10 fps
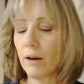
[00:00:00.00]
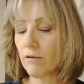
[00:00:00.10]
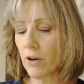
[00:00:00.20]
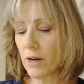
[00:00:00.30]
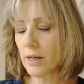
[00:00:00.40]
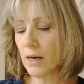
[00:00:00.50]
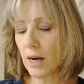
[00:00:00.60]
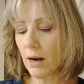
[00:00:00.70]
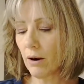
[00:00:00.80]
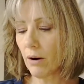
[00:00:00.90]
fine
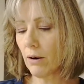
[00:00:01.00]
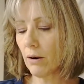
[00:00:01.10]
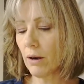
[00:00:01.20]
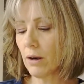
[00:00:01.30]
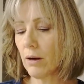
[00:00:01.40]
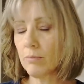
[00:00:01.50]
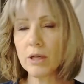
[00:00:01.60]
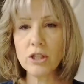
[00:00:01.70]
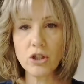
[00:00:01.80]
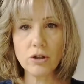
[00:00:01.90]
hair, um,
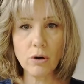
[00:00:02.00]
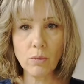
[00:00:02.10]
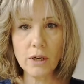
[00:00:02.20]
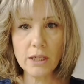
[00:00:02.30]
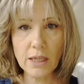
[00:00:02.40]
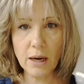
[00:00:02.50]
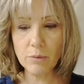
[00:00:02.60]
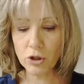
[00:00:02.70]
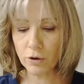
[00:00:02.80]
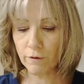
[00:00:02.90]
because you don't want to
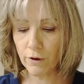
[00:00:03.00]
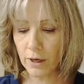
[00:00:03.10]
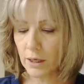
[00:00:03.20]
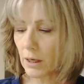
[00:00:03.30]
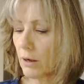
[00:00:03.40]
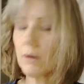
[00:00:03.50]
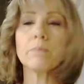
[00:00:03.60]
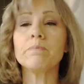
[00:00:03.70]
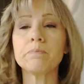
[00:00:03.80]
damage your fine hair.